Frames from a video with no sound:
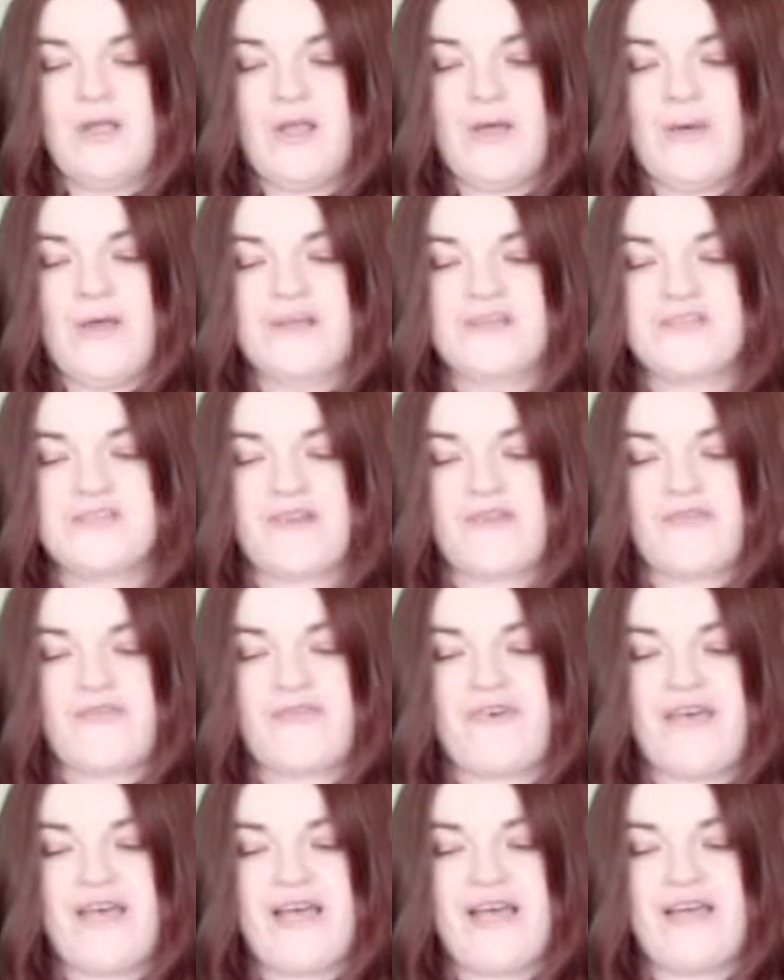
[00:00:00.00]
Question
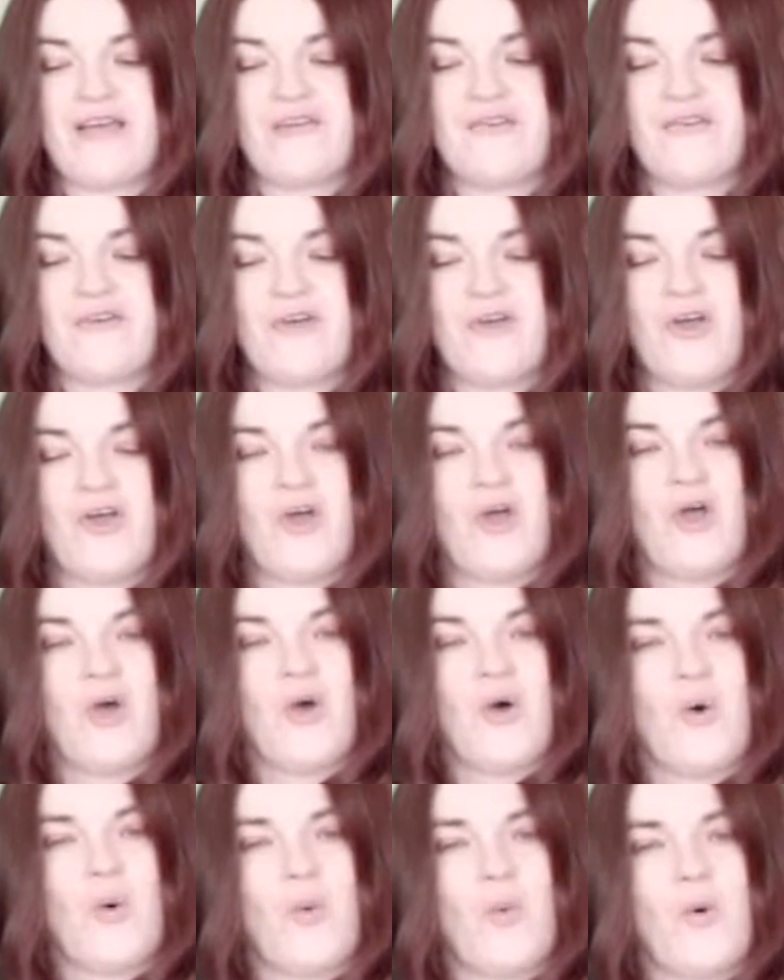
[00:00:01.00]
5.
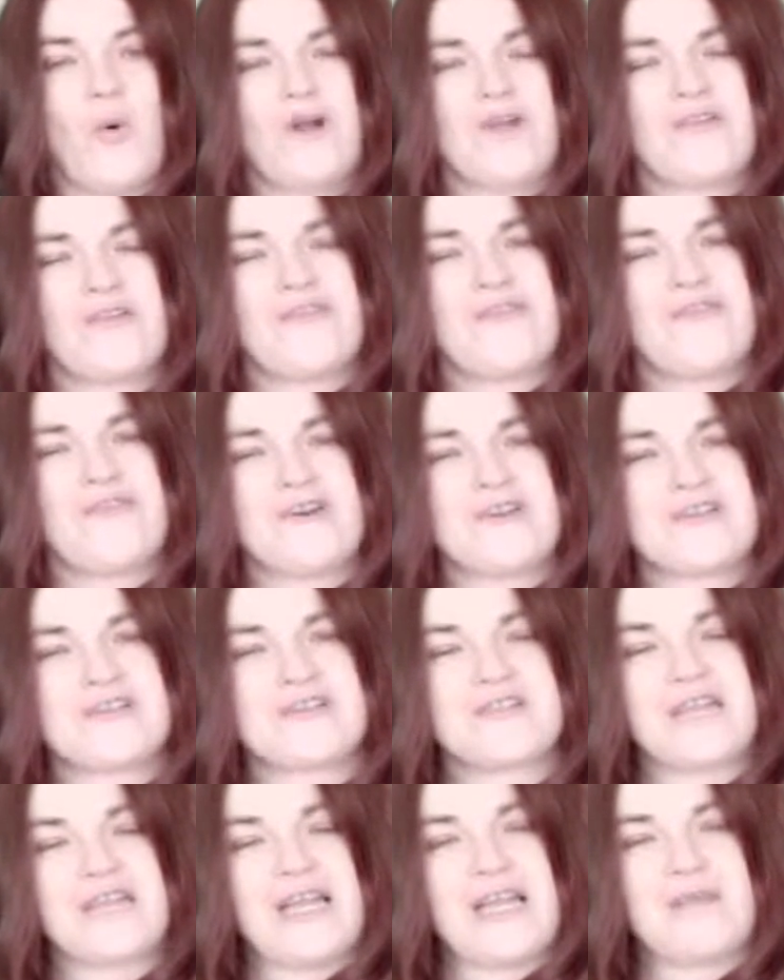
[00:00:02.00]
What are the first
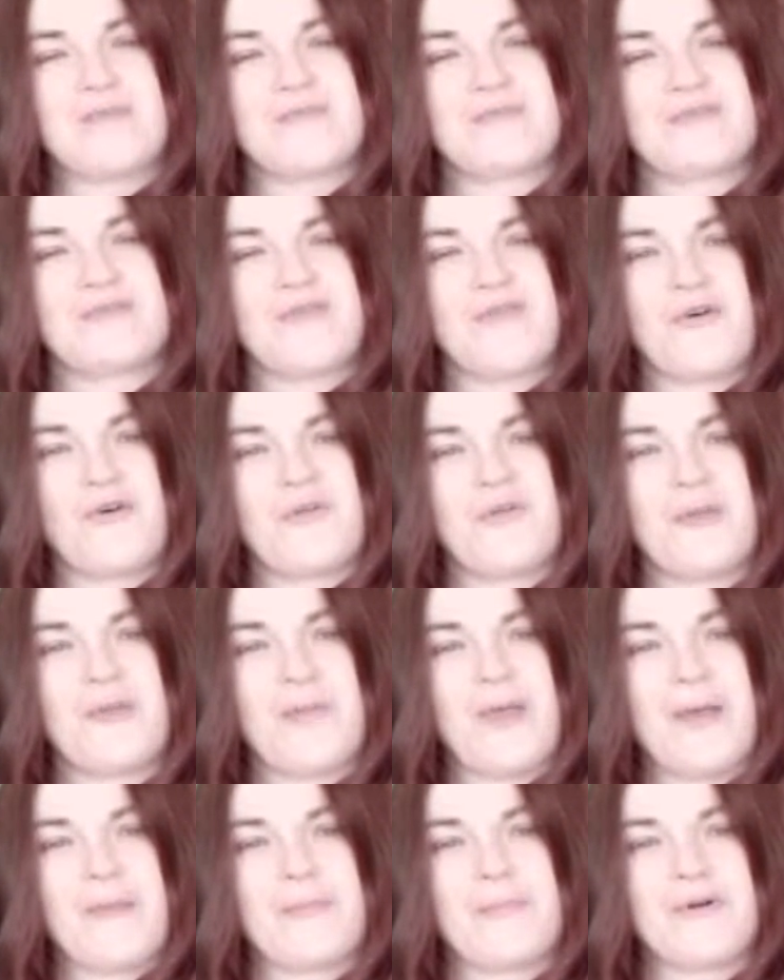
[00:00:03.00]
names of all the
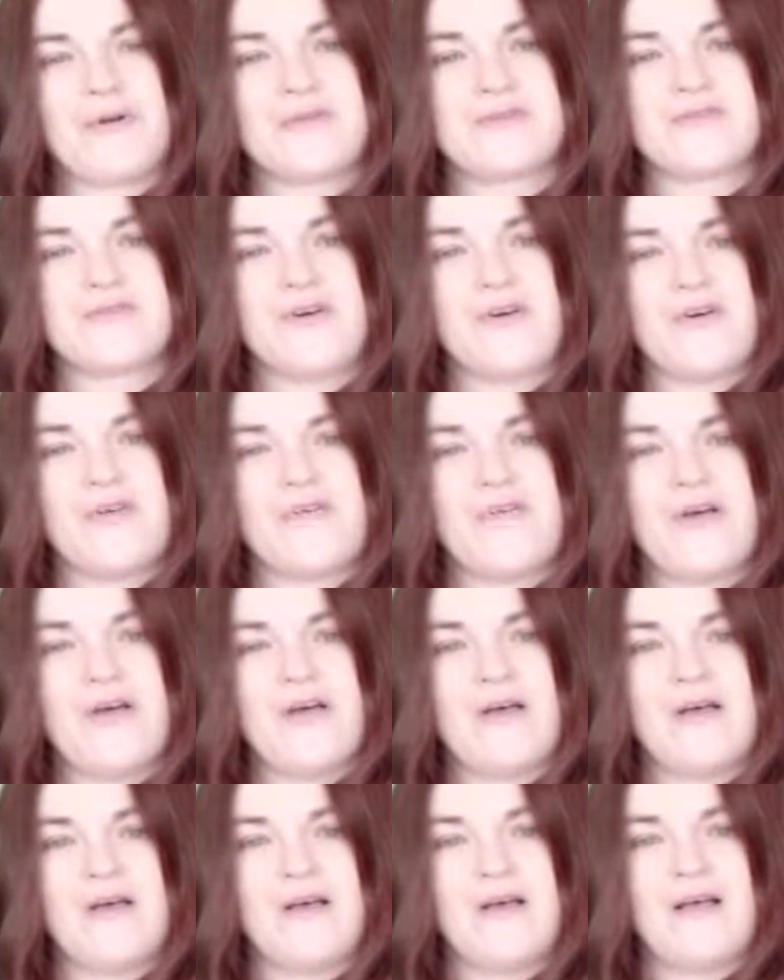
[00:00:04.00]
members of
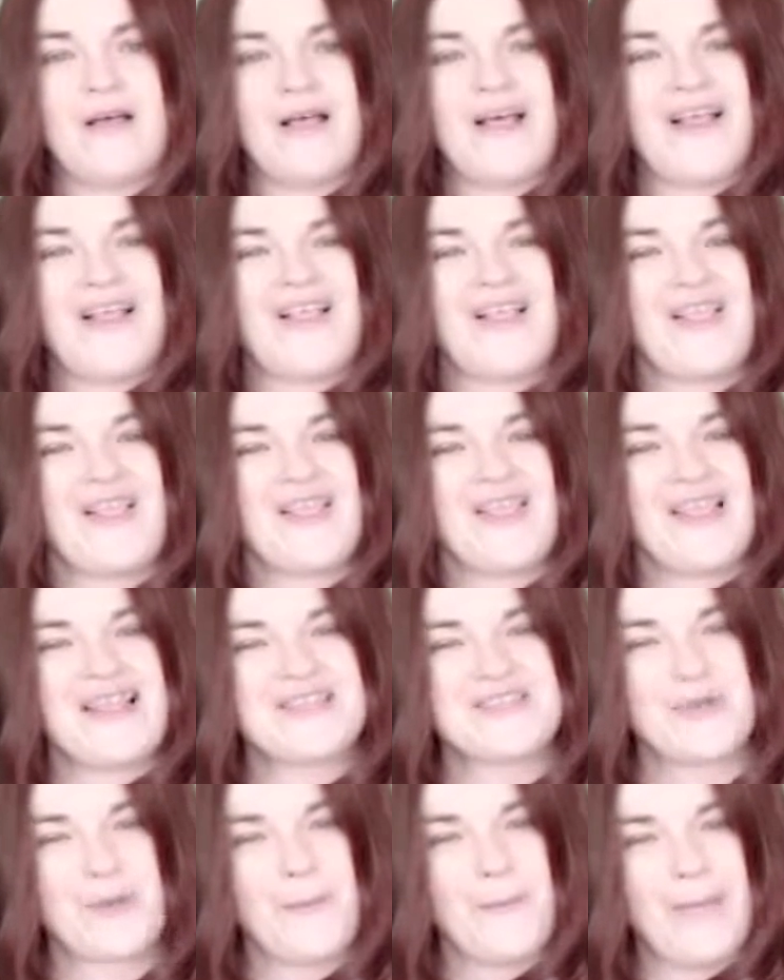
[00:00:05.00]

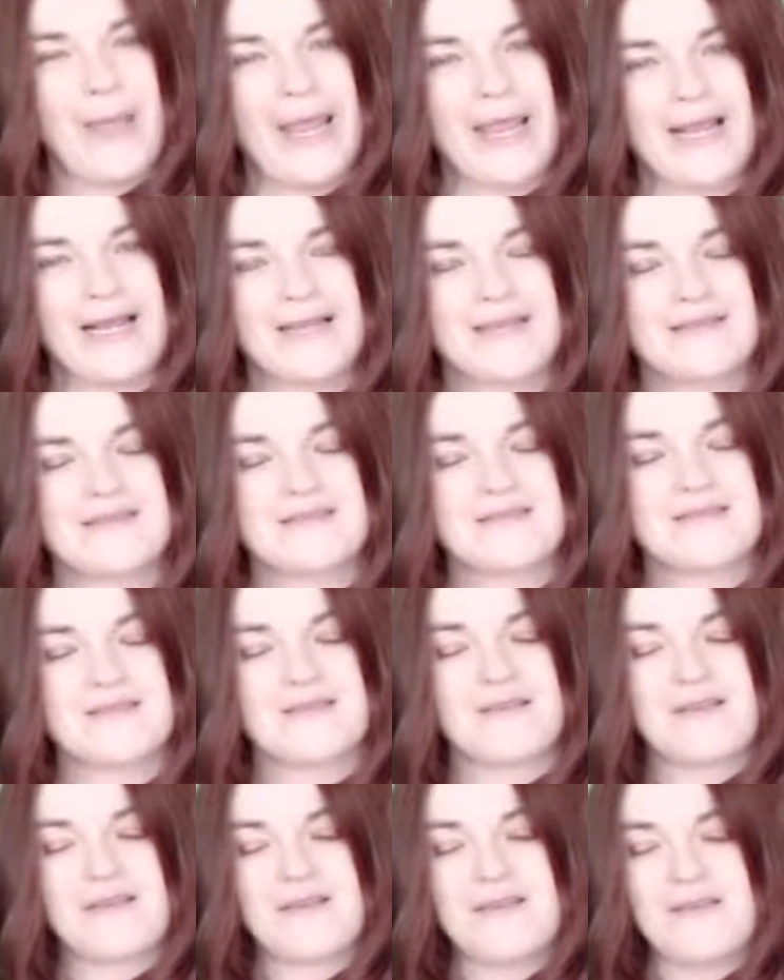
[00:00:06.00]
Little Mix?
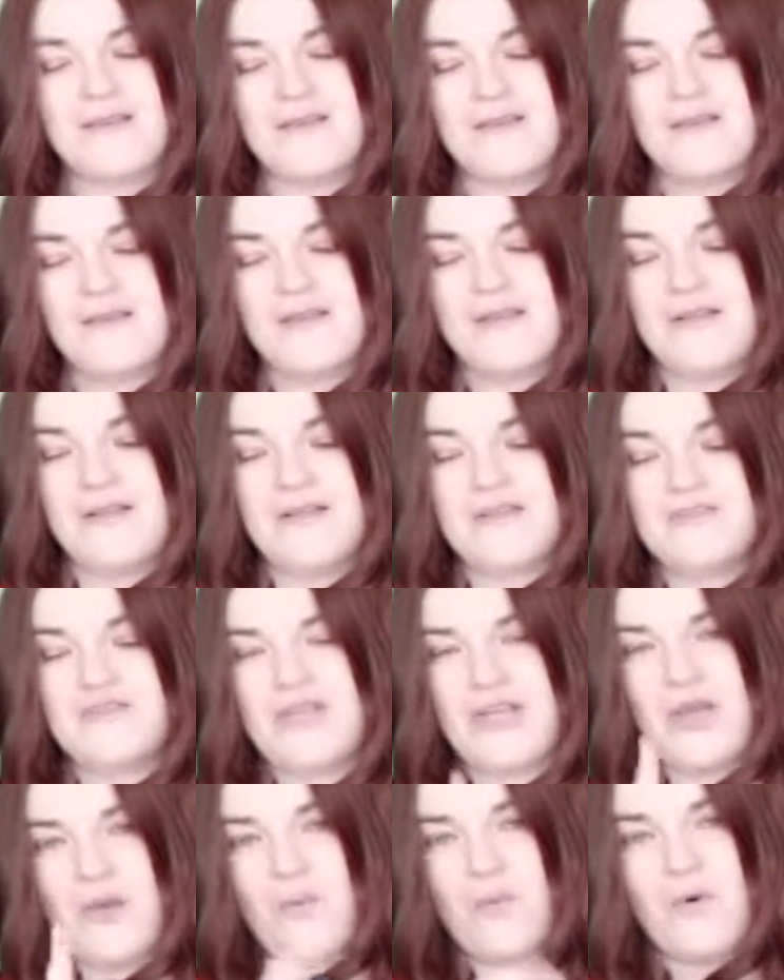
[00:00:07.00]
So
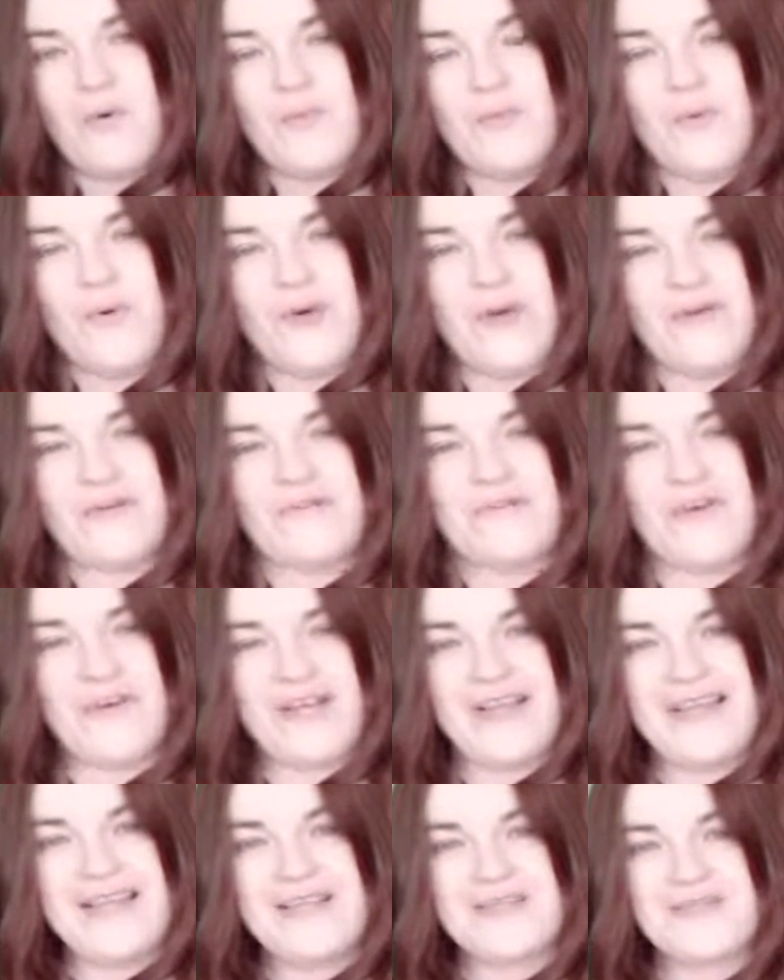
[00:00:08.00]
you get 1 point for
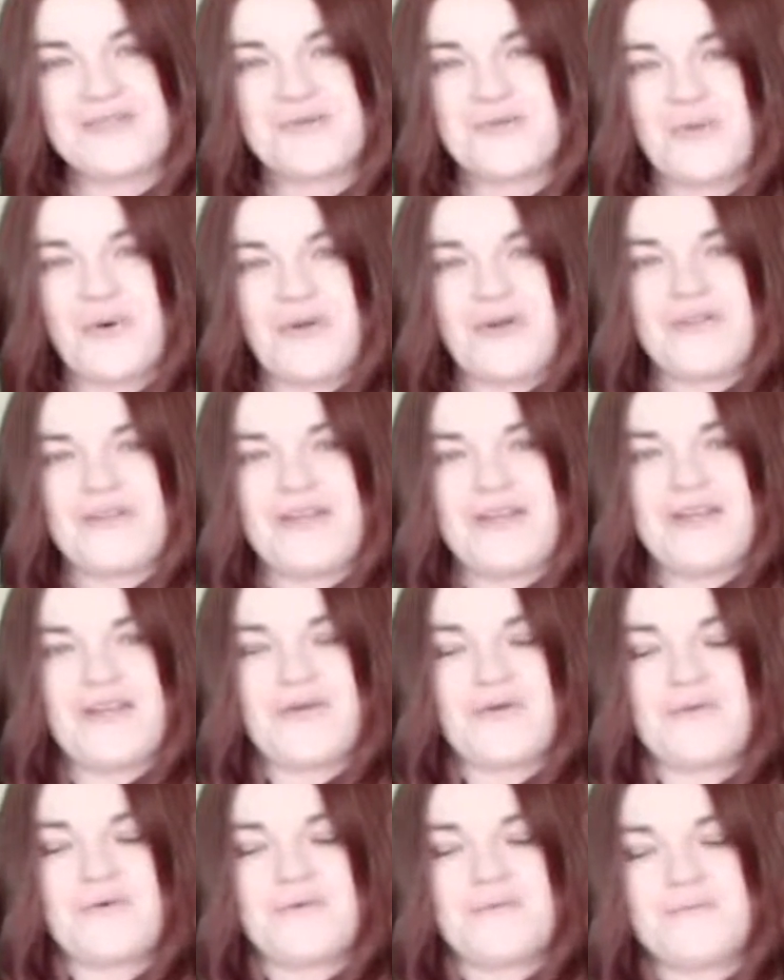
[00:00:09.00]
each one that you
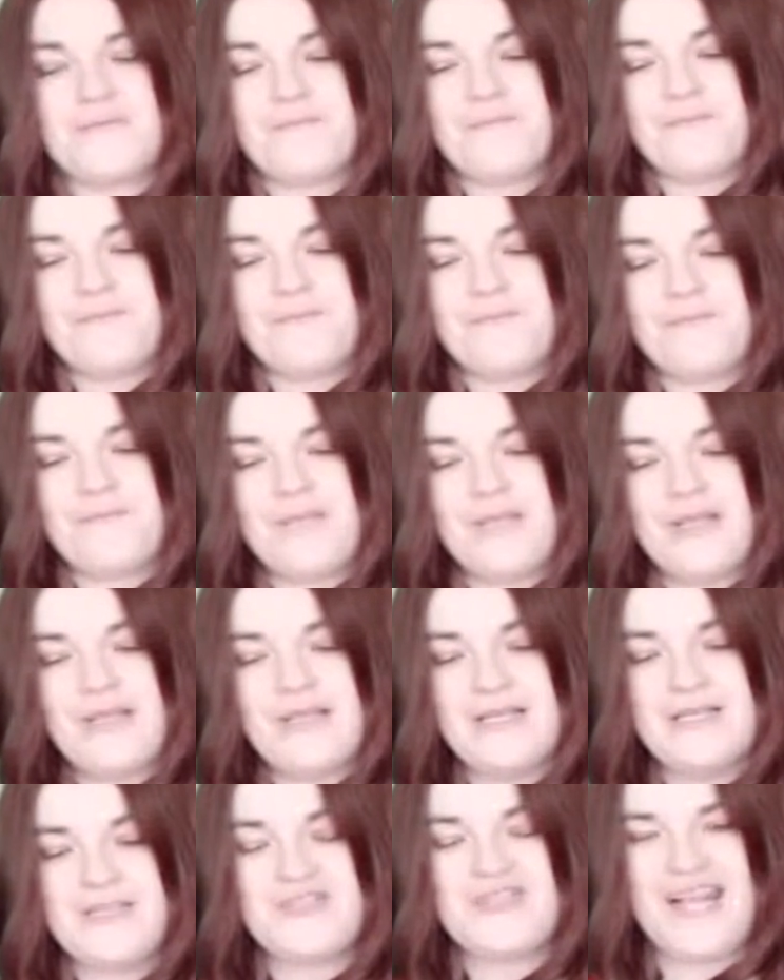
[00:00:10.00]
know.
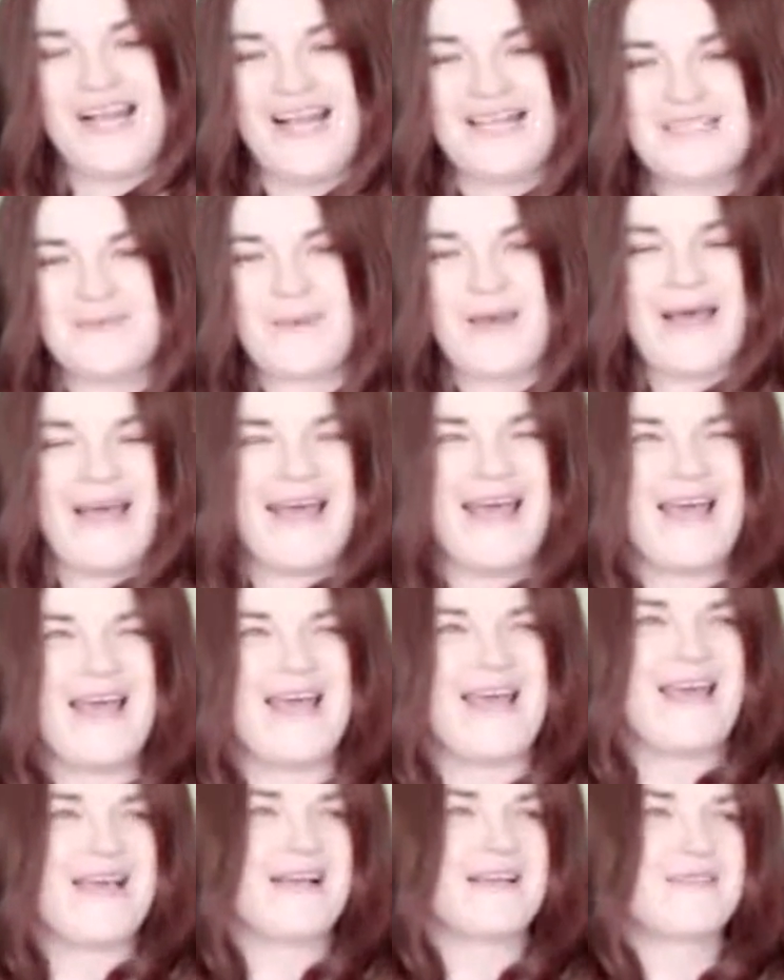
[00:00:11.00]
Shout out to my
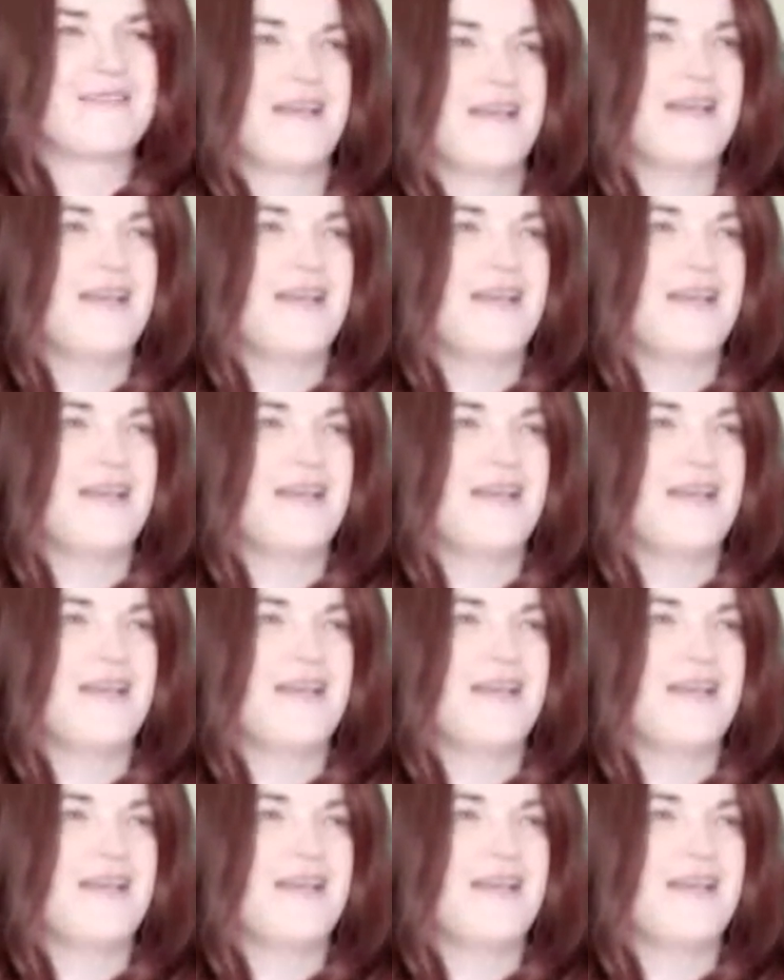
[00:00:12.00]
ex!